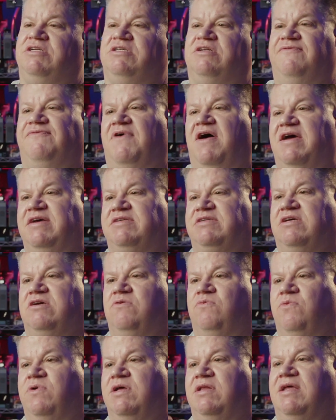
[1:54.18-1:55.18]
each device
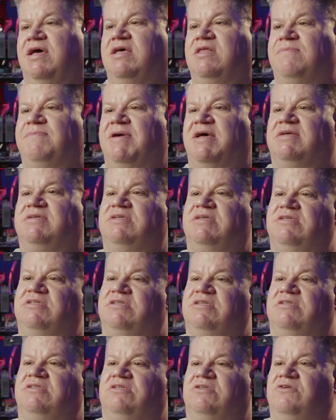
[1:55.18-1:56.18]
can relay the
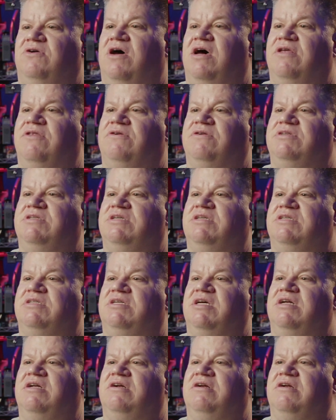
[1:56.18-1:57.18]
messages to others,
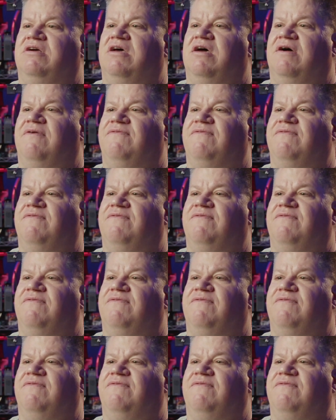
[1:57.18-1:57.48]
extending